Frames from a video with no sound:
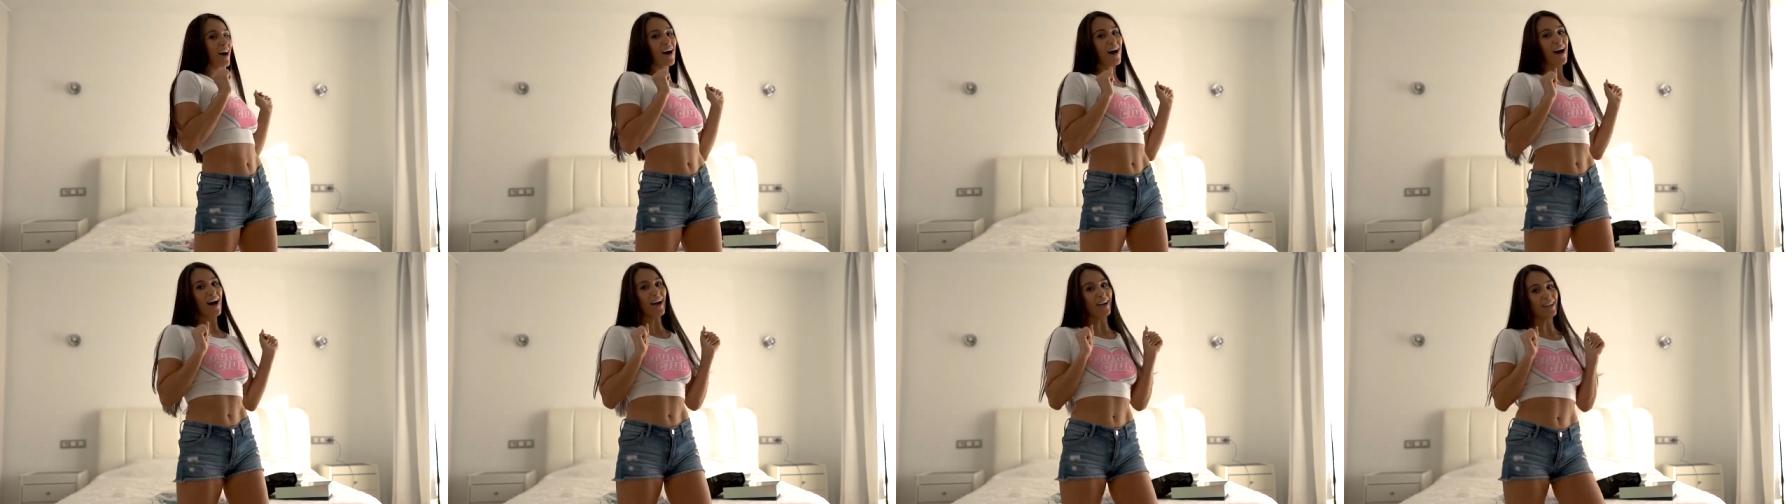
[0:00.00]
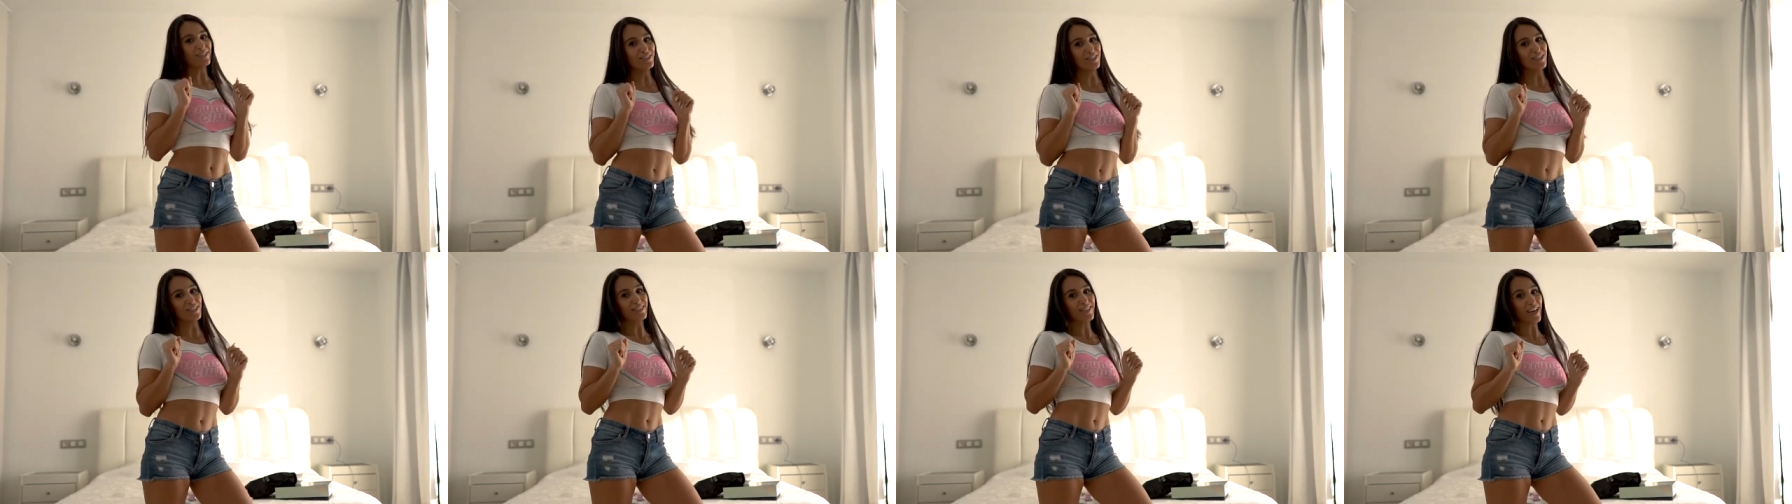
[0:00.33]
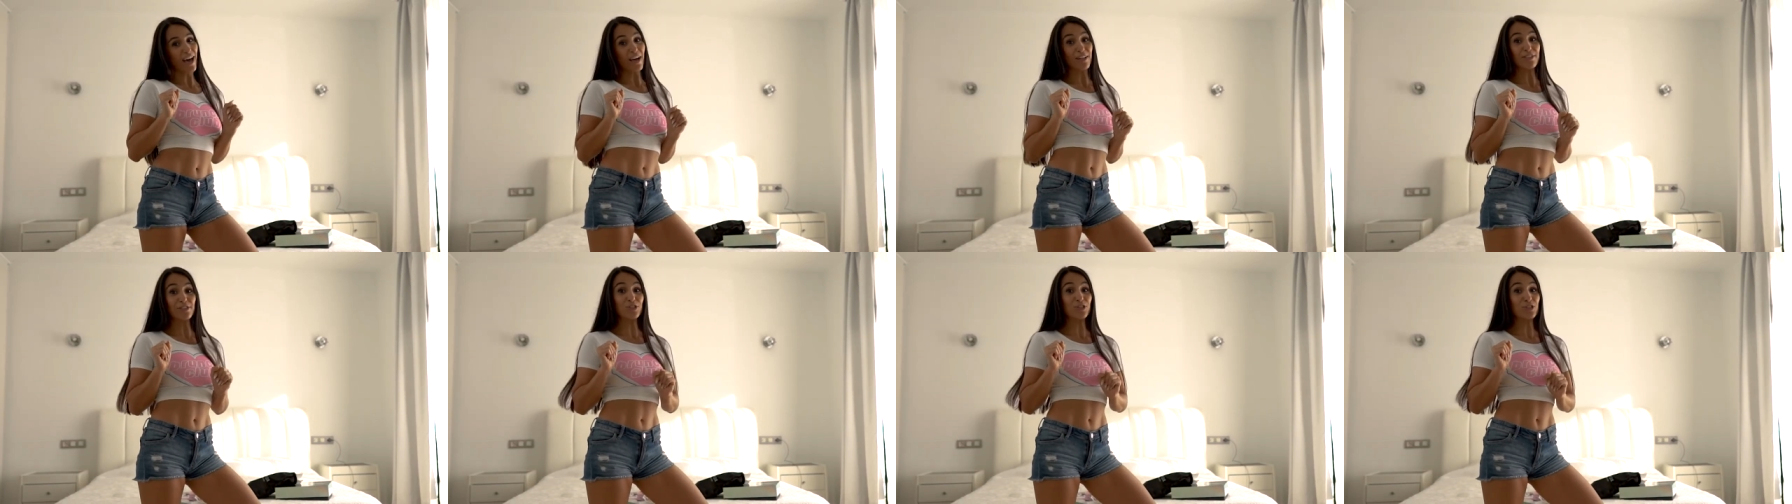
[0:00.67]
I just
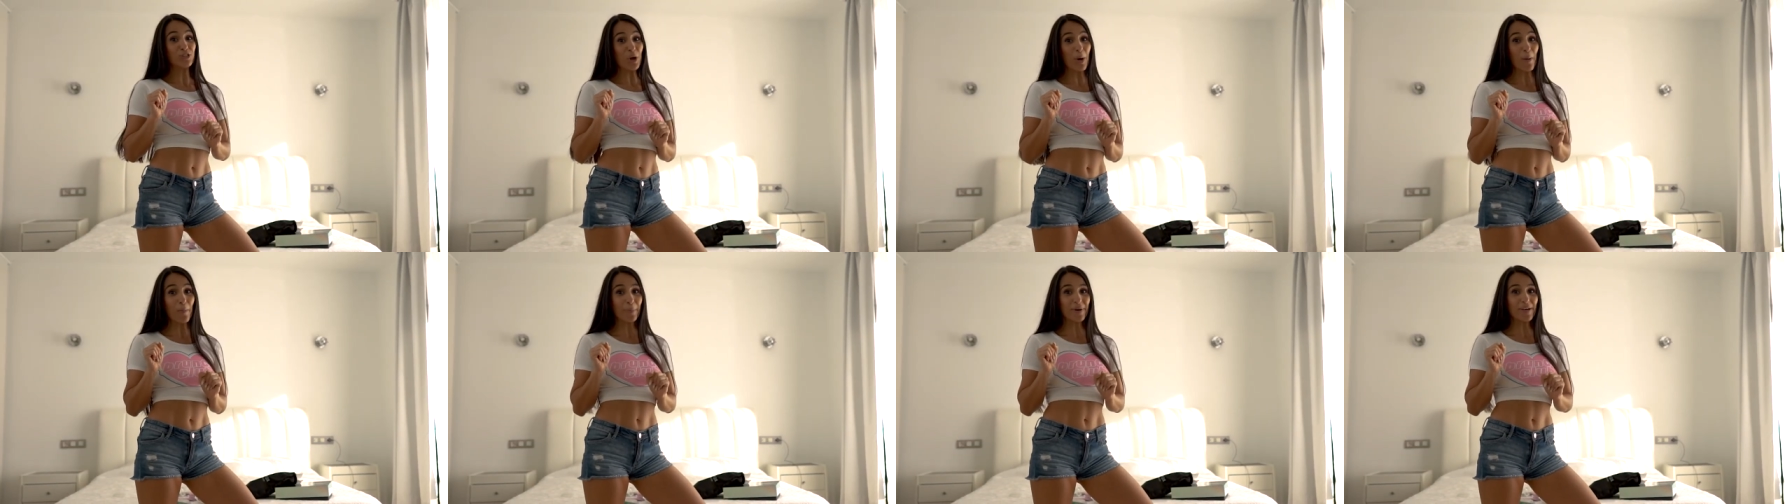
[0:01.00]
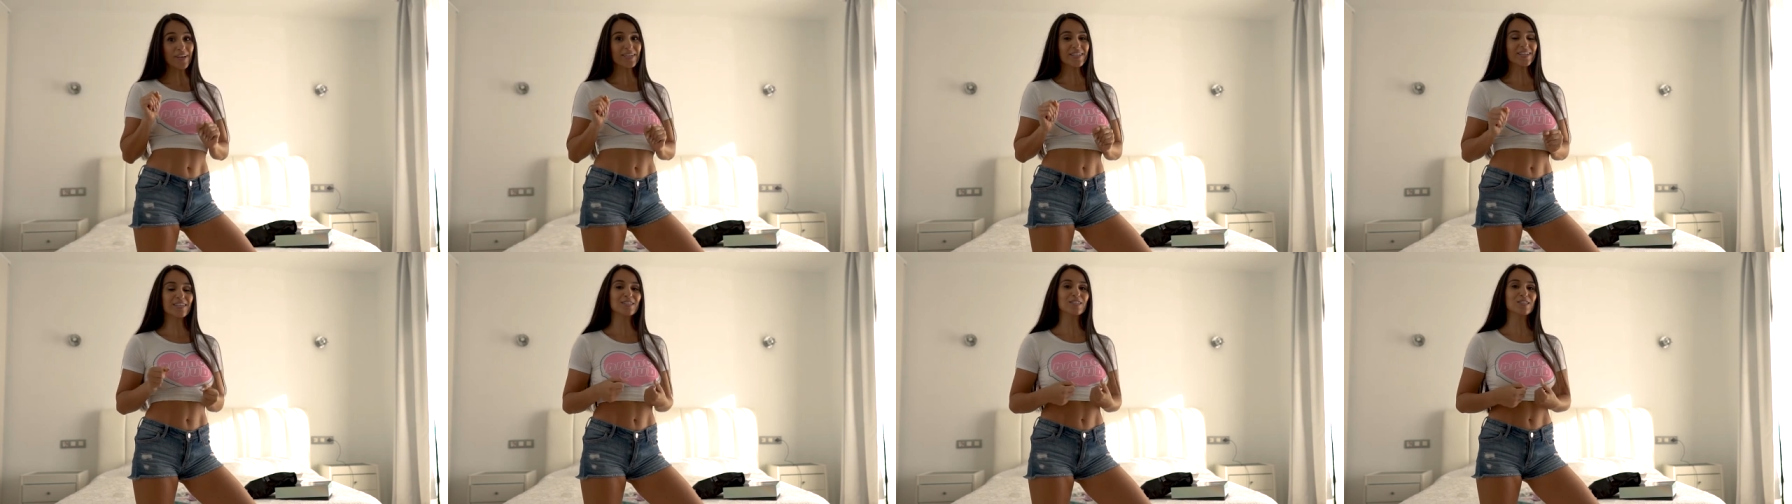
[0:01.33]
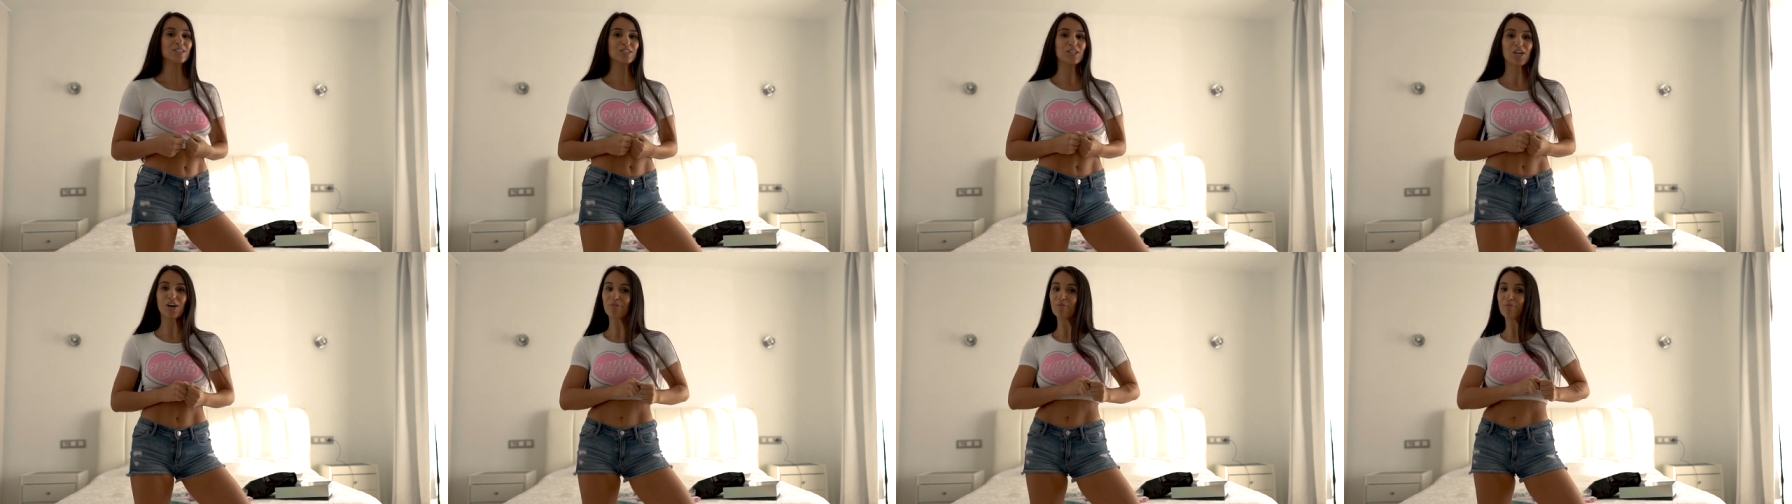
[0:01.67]
had shopping
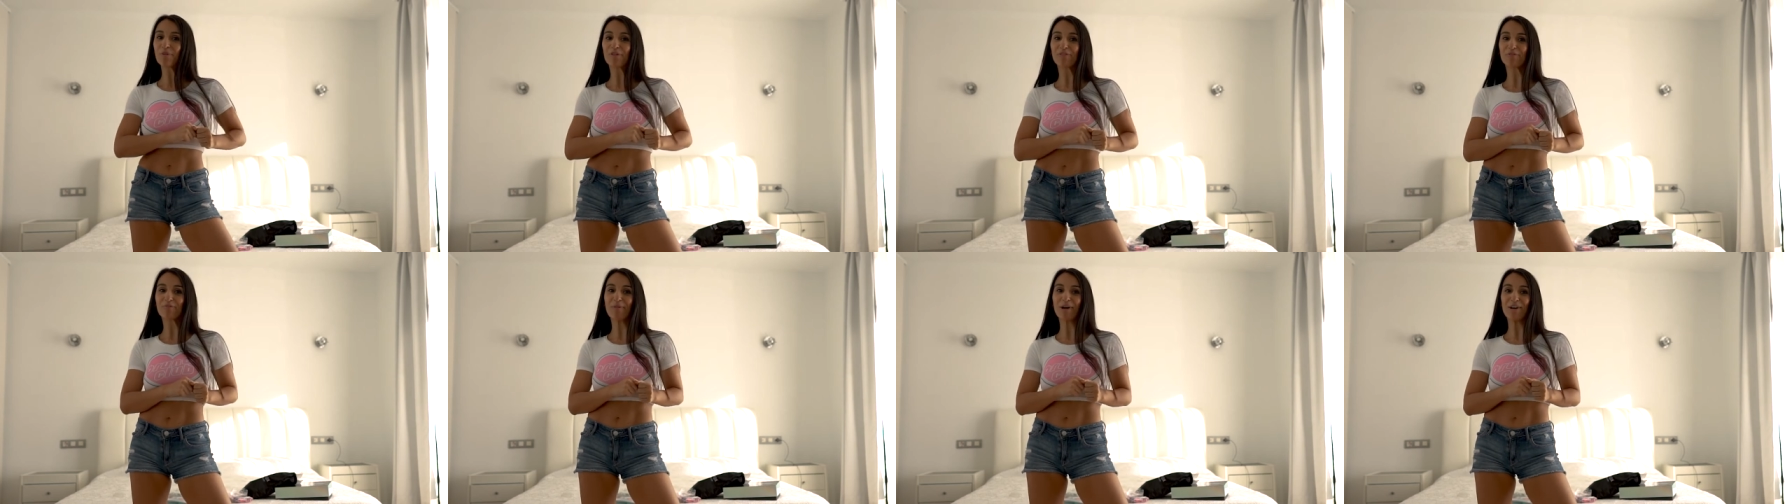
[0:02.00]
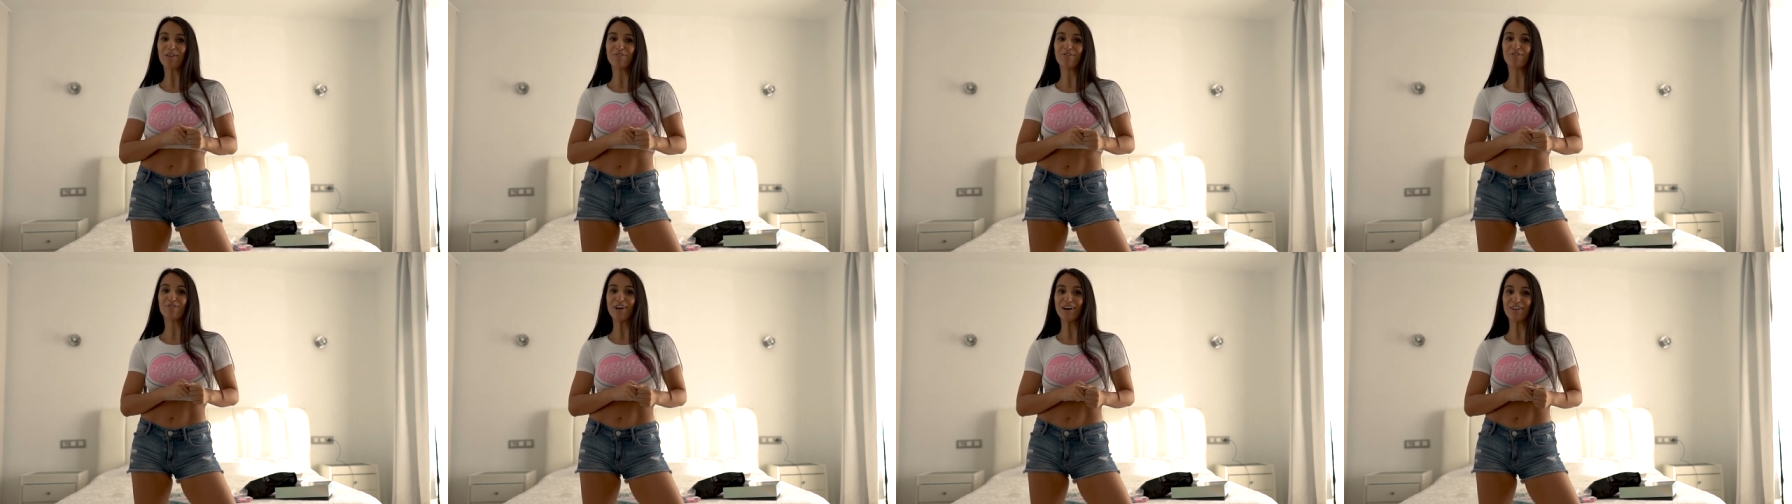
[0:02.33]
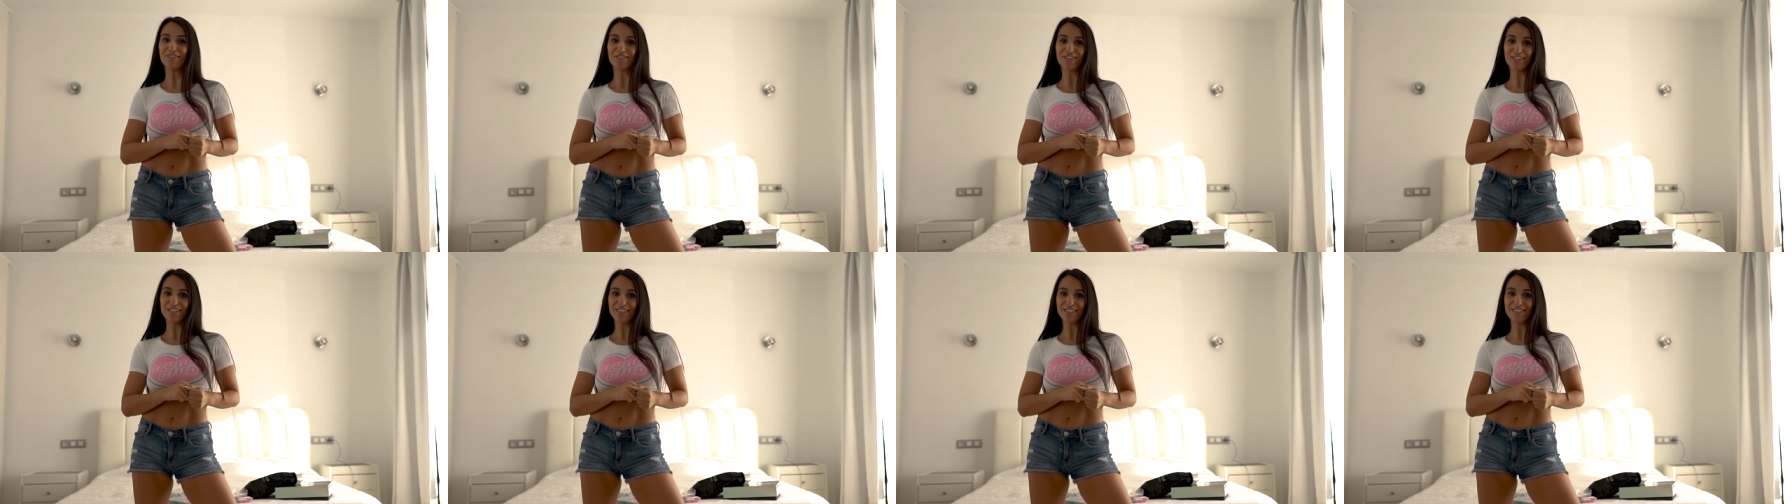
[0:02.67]
in some of my
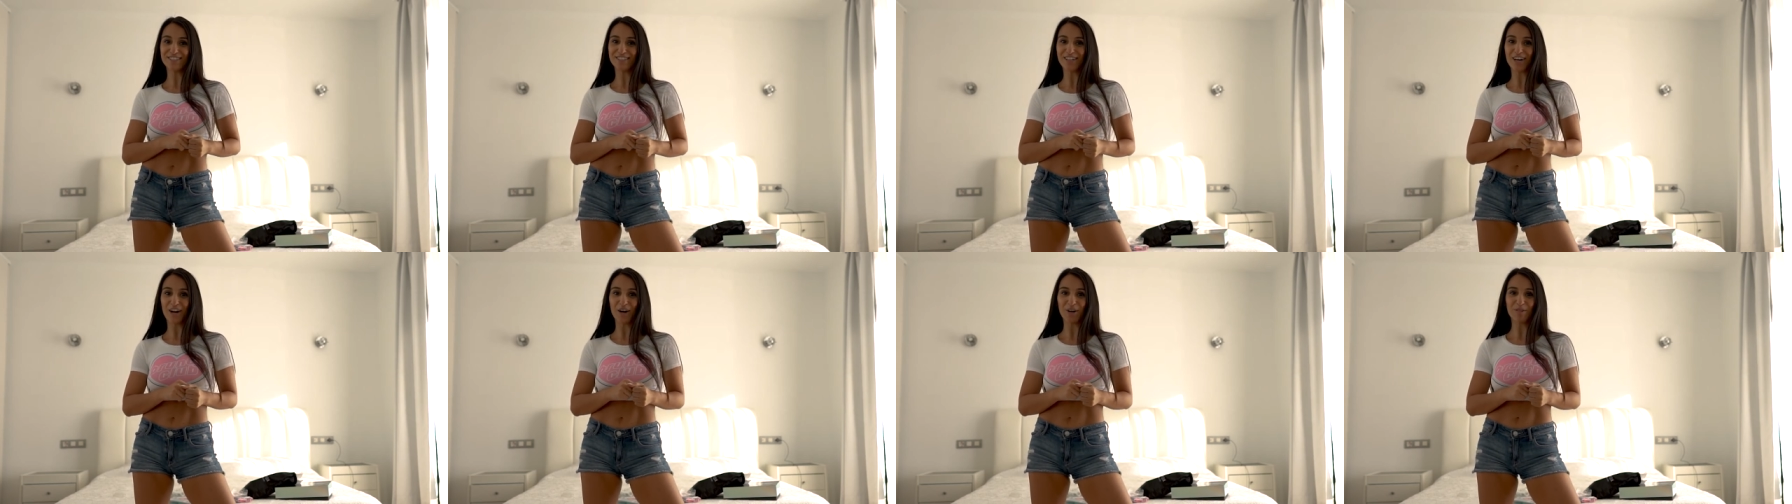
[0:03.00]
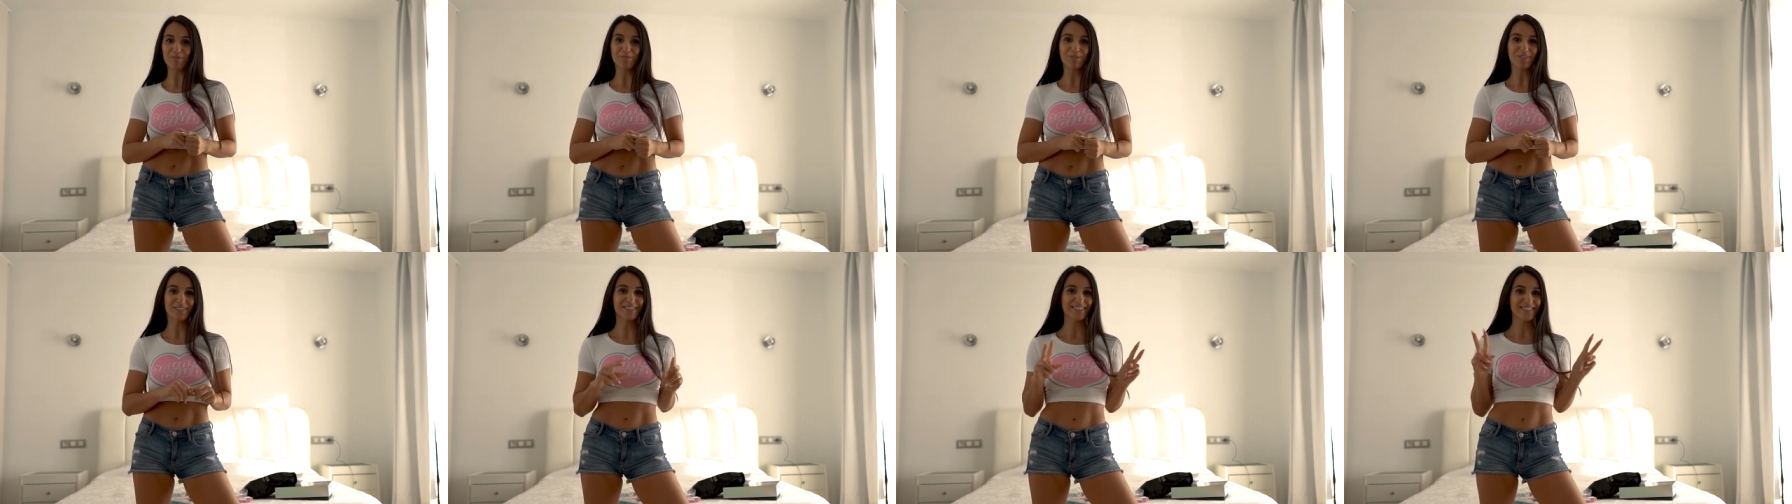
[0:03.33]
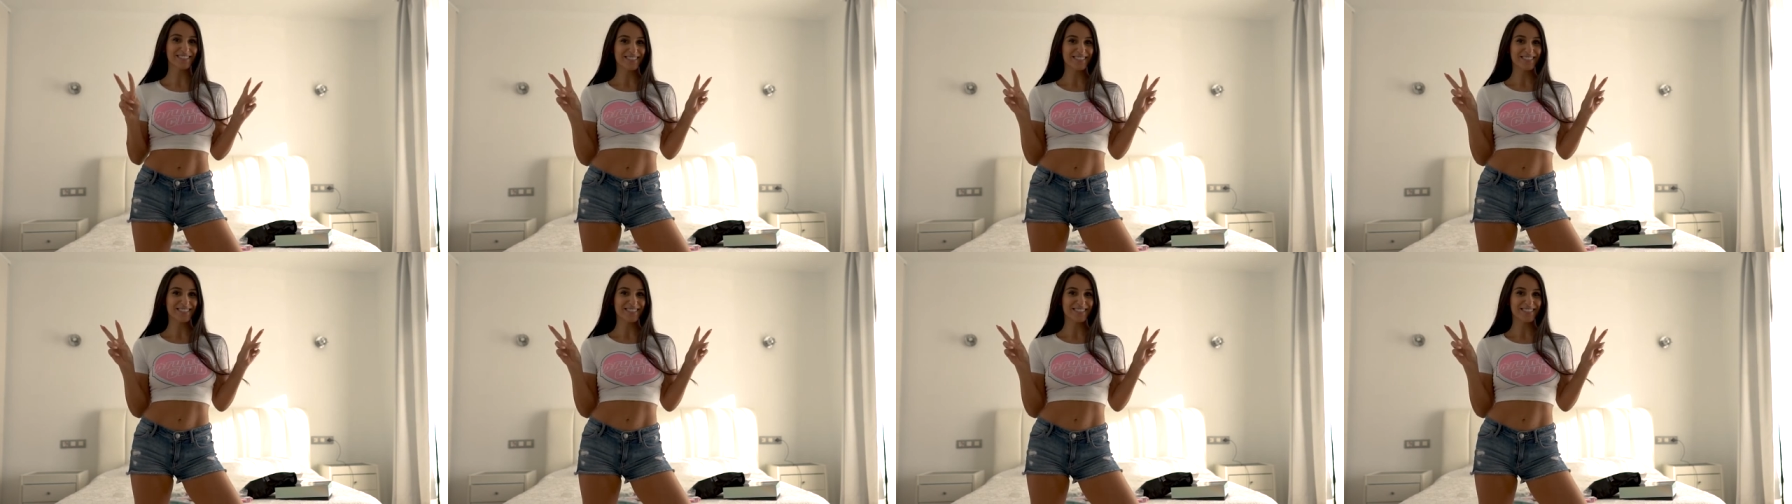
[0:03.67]
favorite shops.